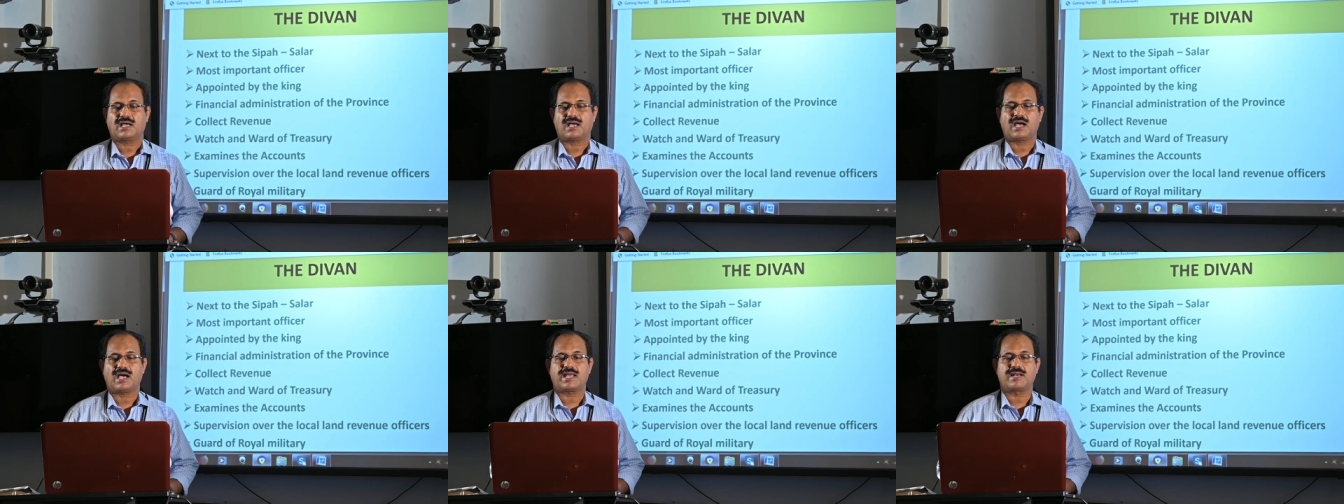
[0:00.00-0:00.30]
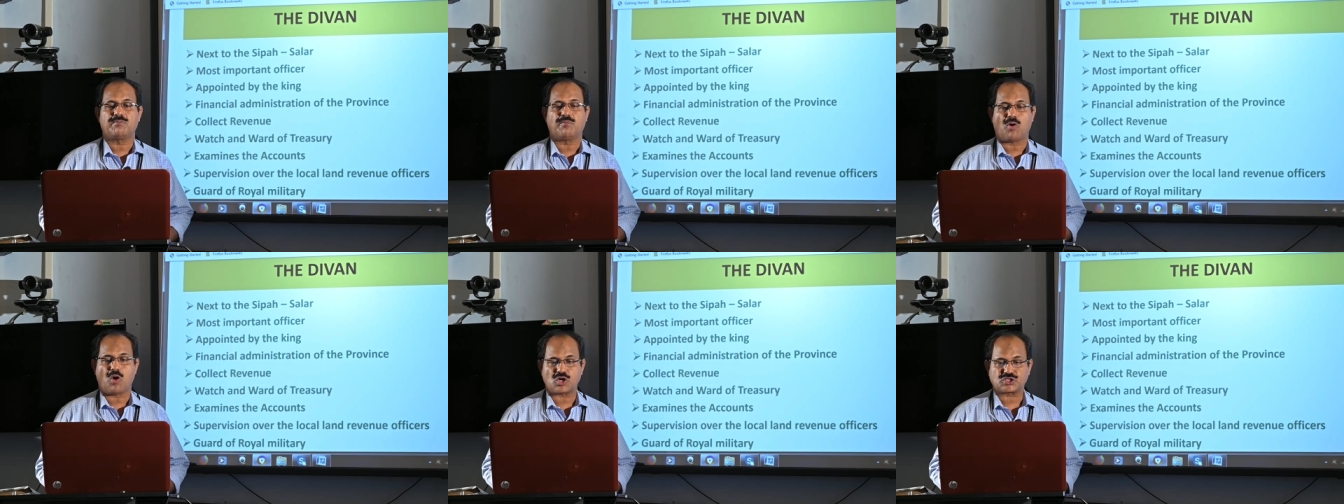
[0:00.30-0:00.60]

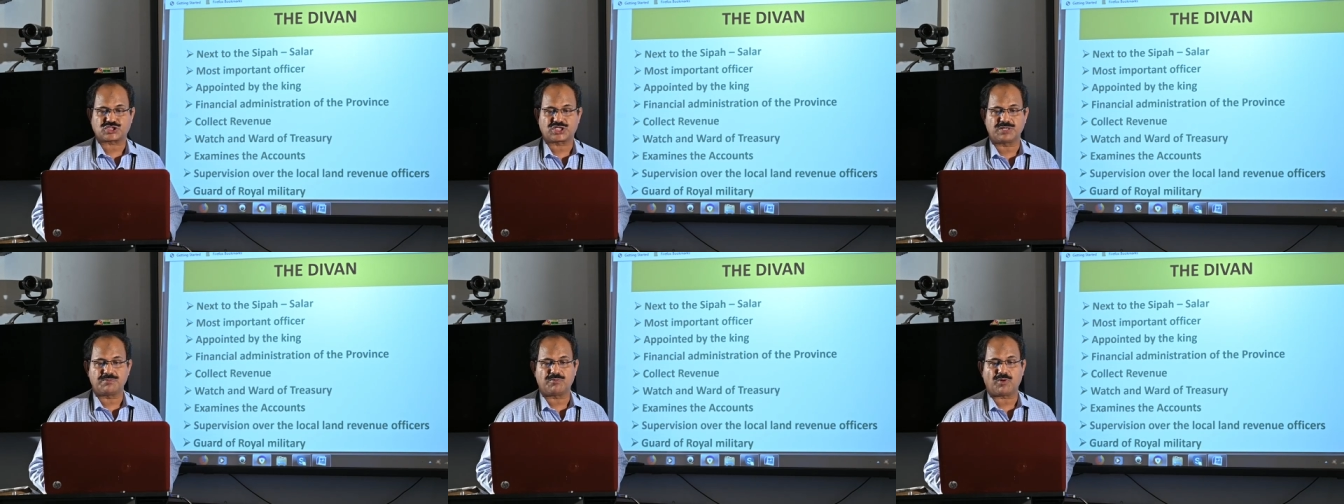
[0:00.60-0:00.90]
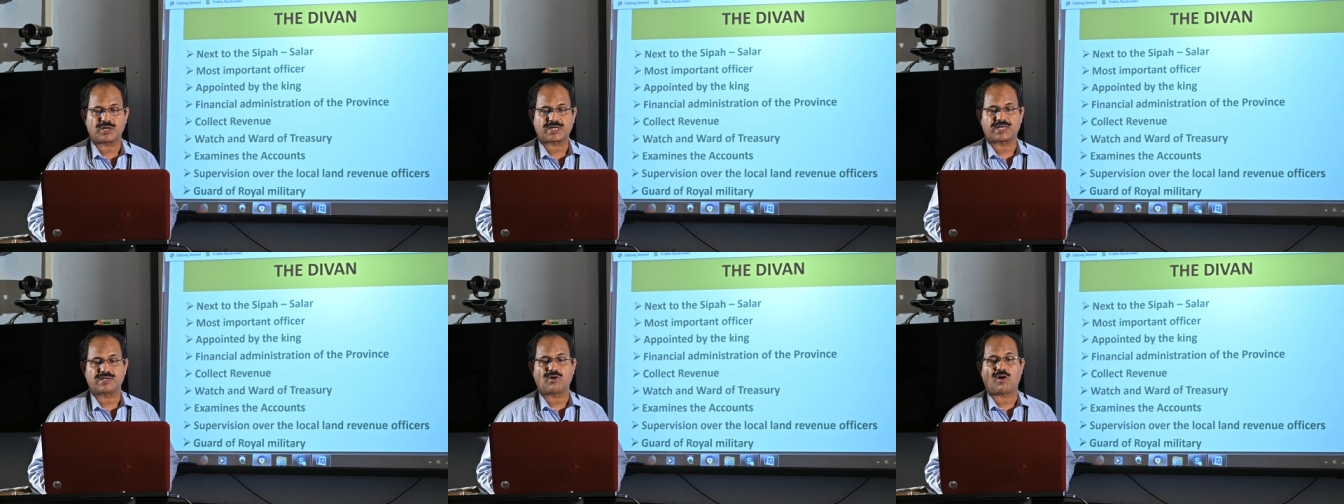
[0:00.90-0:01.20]
and most
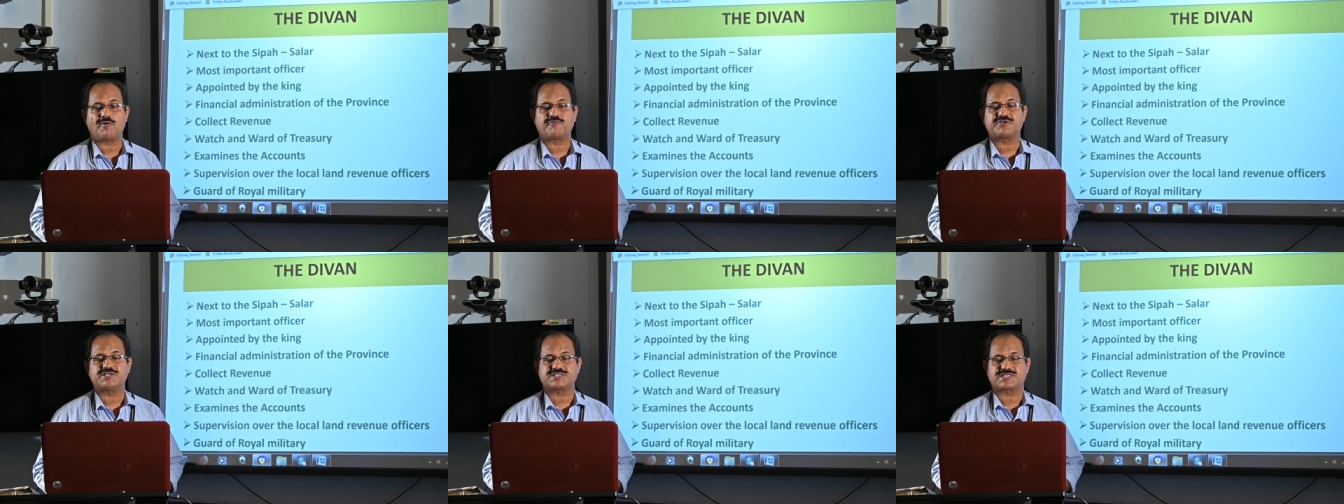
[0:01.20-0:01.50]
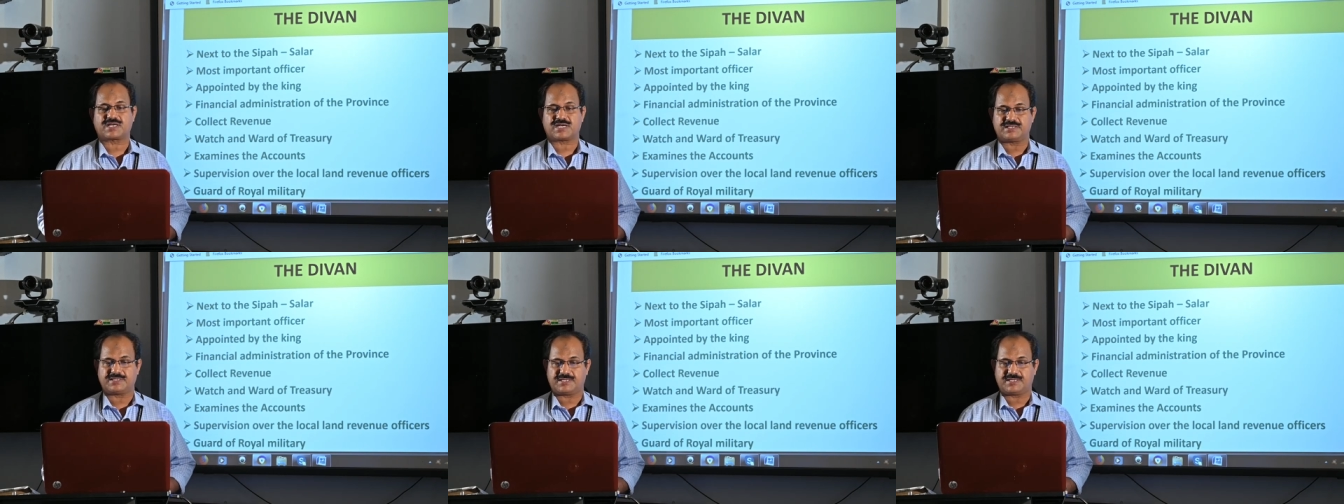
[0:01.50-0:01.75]
important officer